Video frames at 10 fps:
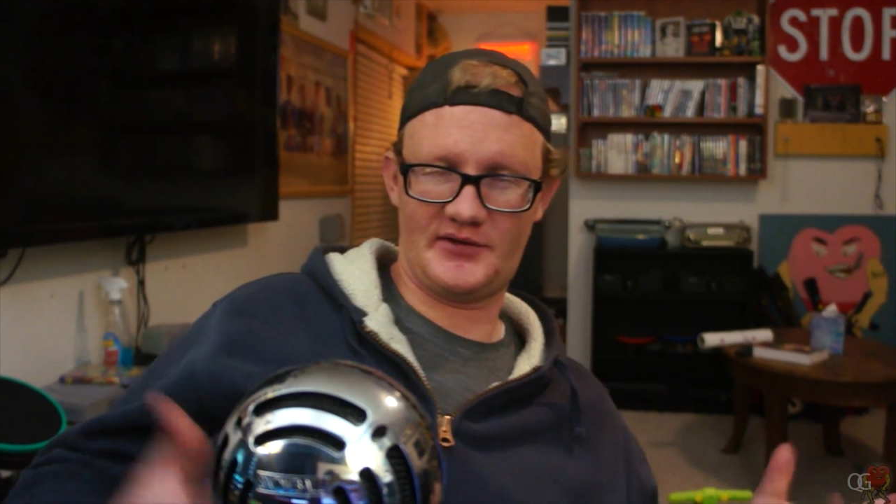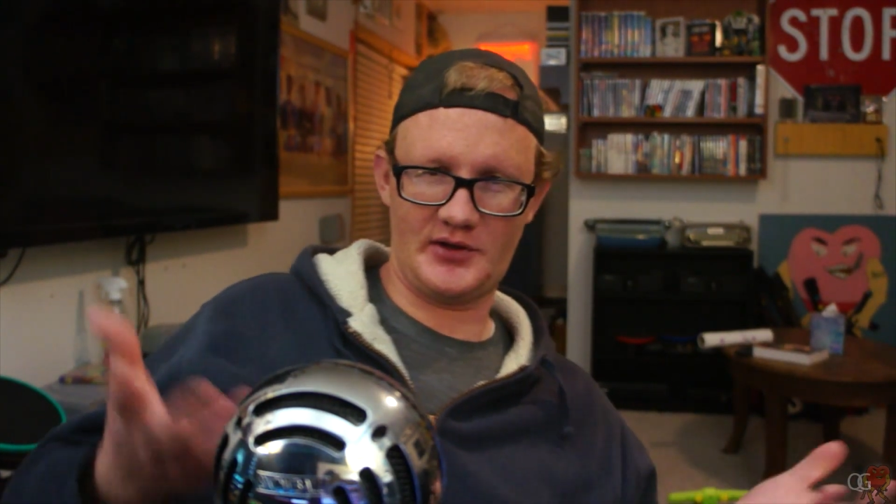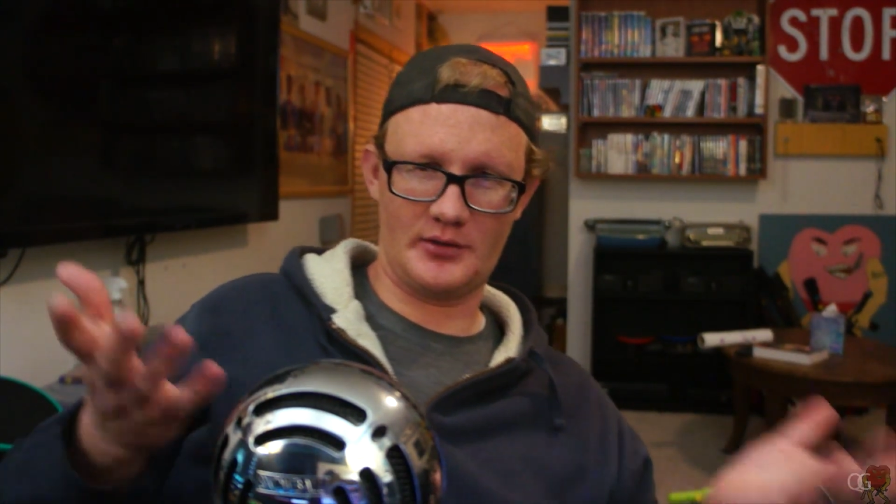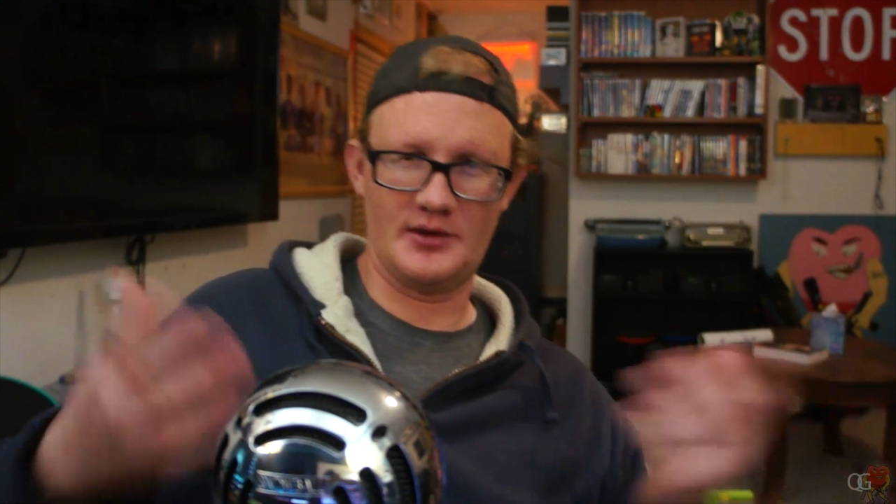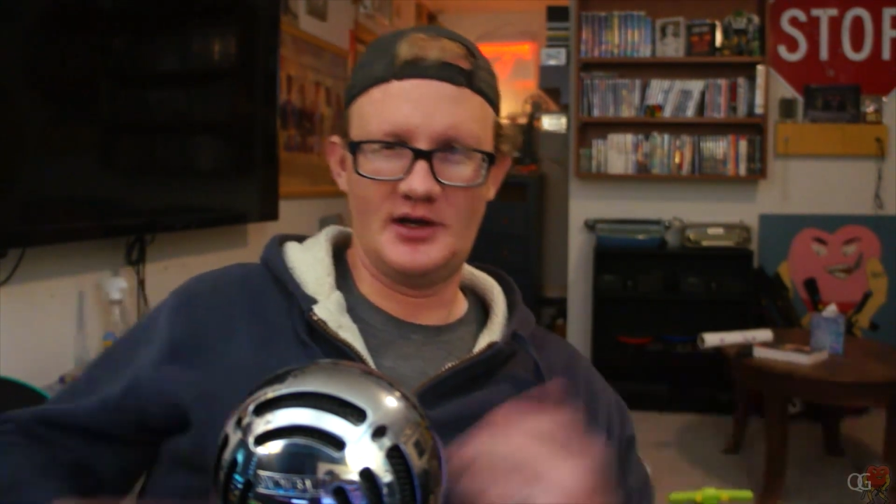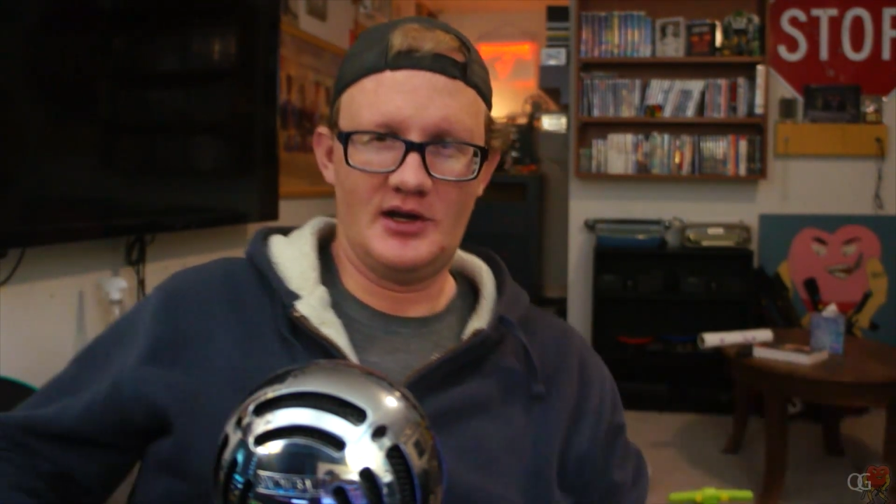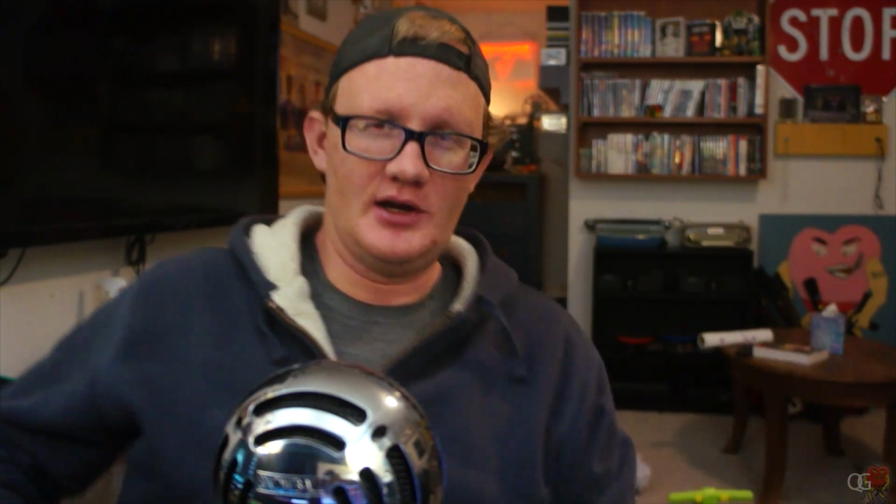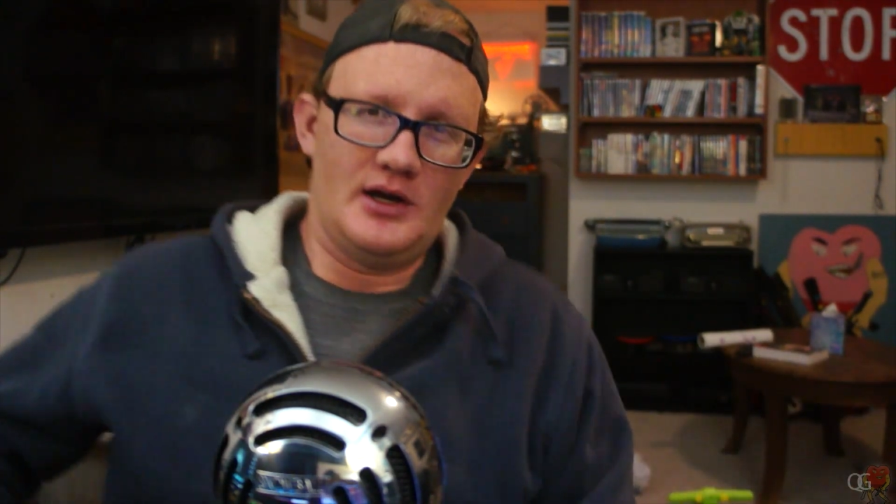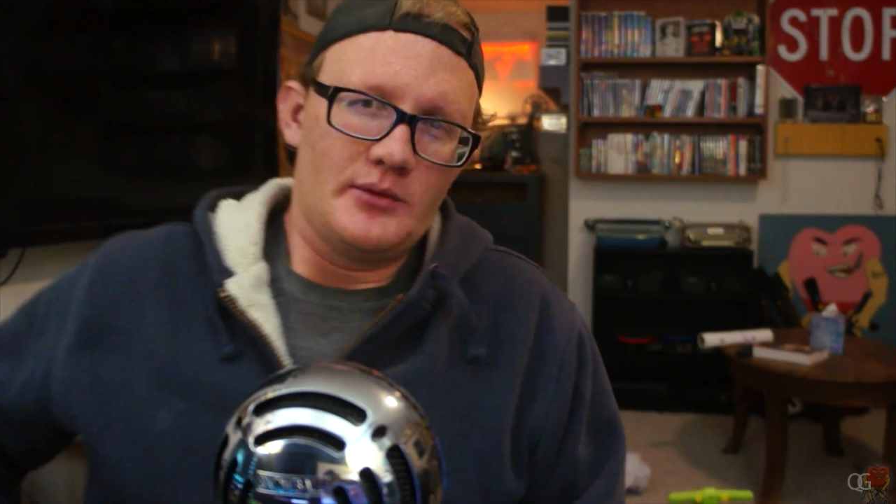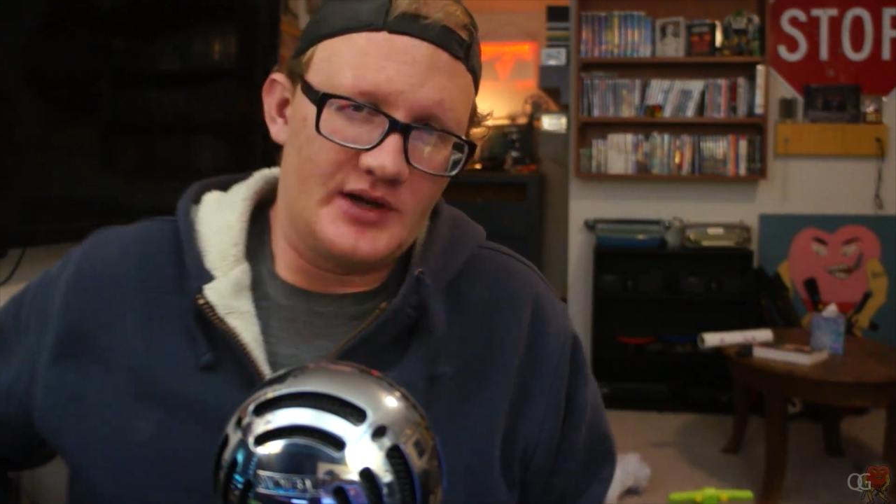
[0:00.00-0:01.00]
So
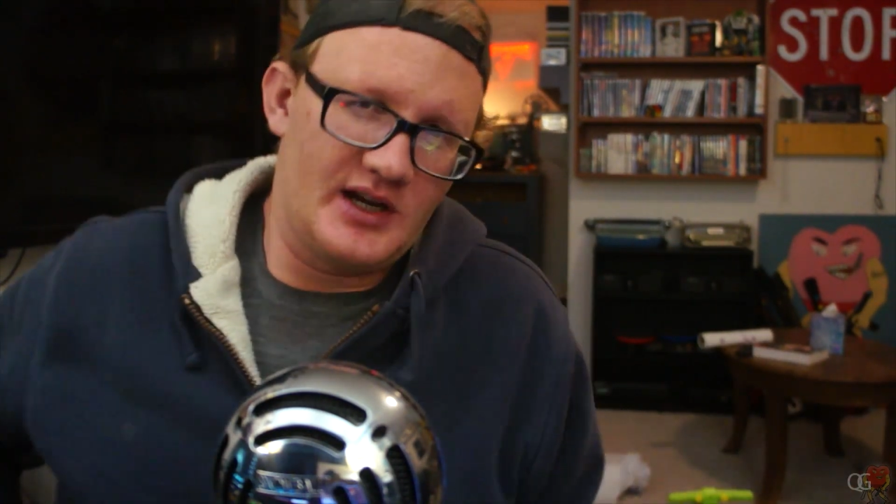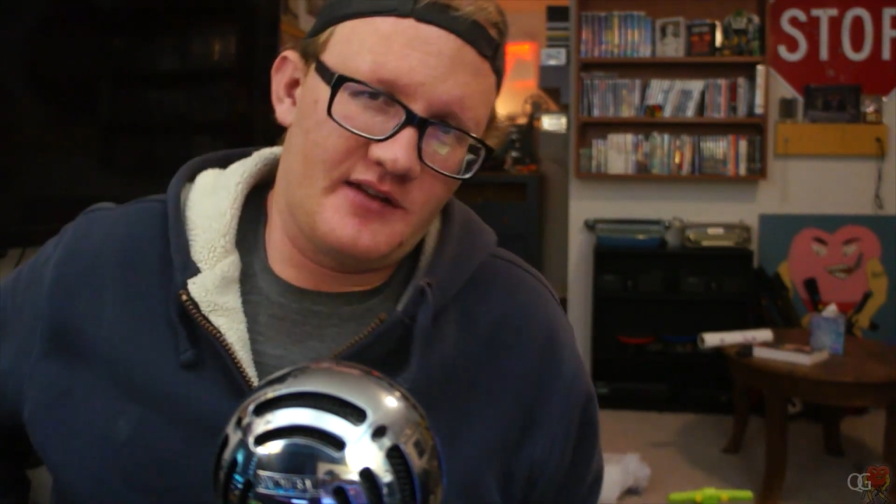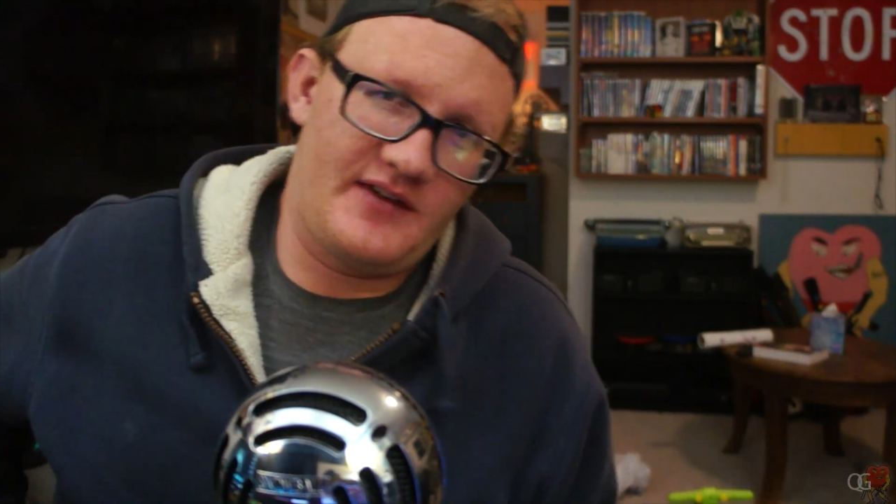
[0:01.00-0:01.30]
we need a